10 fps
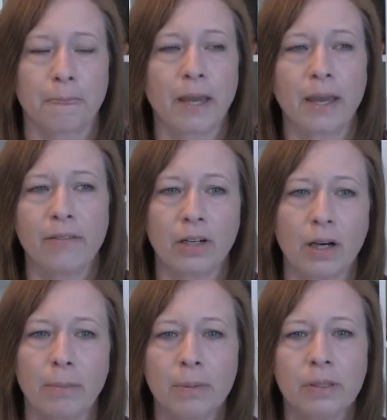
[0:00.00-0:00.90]
I have a
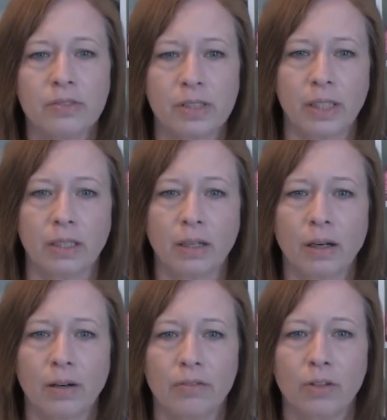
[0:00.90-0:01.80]
couple
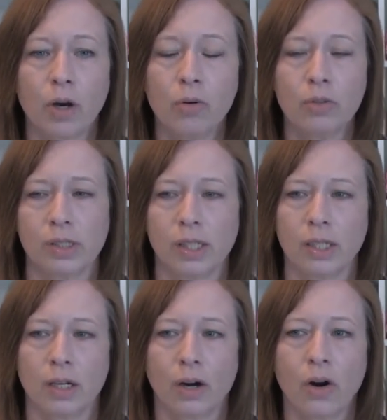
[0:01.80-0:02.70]
of cones
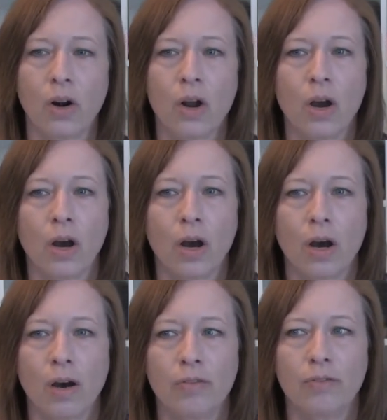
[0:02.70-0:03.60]
here
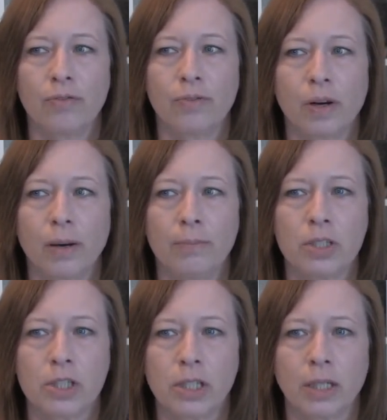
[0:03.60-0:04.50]
of
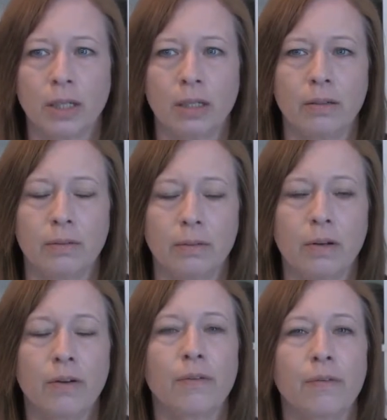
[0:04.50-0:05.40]
Michigan
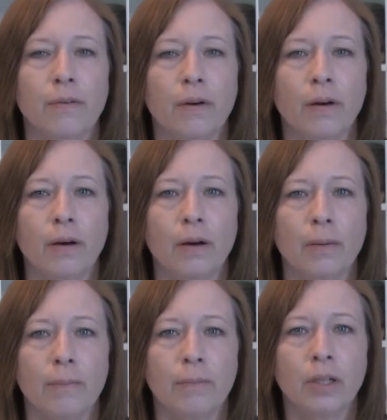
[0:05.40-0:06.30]

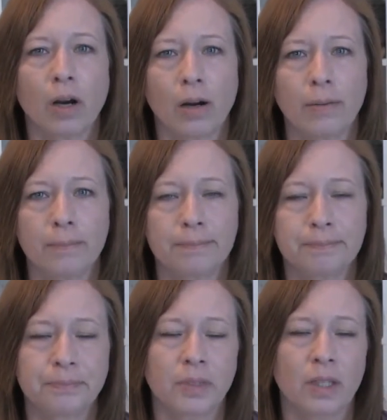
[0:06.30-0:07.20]
yarn,
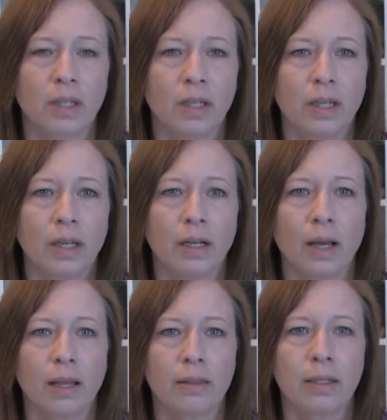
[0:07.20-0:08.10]
and
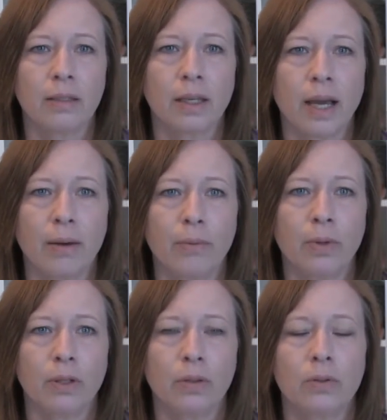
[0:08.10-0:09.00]
I think that I
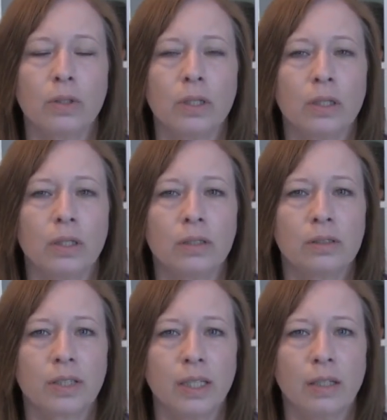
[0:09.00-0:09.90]
will
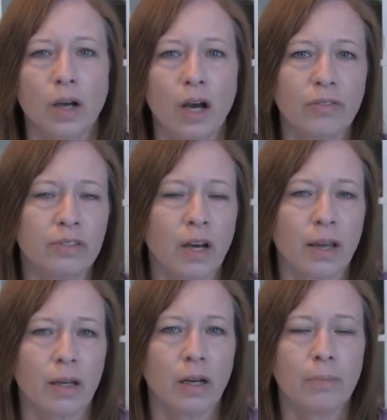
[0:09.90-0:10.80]
skein it off,
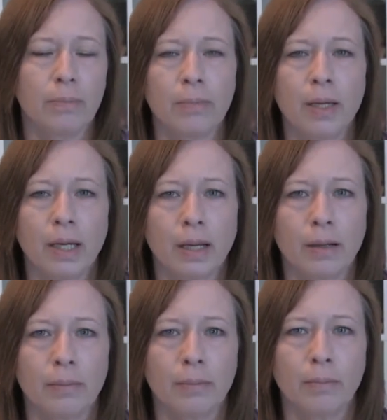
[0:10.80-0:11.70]
dye it up,
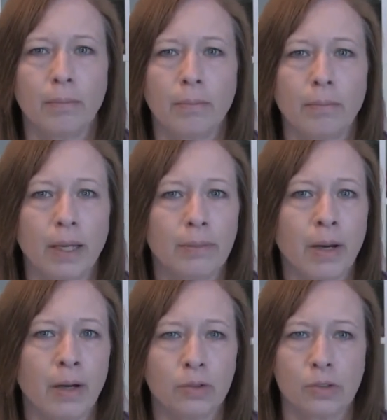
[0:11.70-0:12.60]
and make
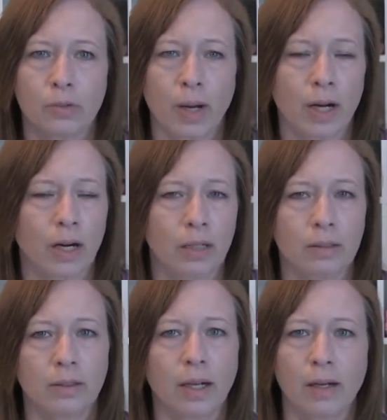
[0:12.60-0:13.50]
my own sweater
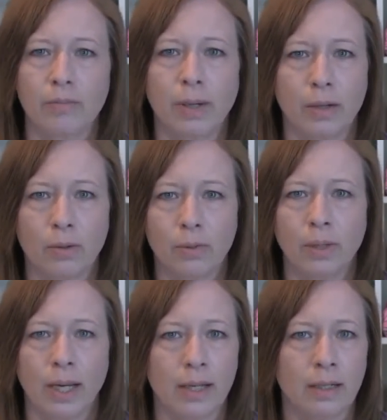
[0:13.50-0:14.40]
out of my
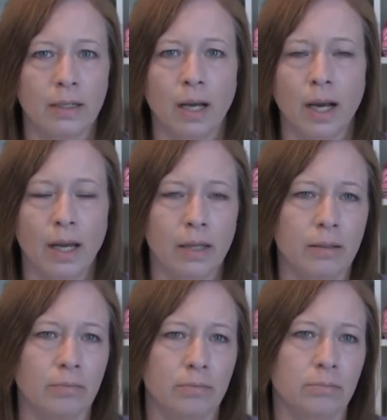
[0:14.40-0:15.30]
own hand-dyed,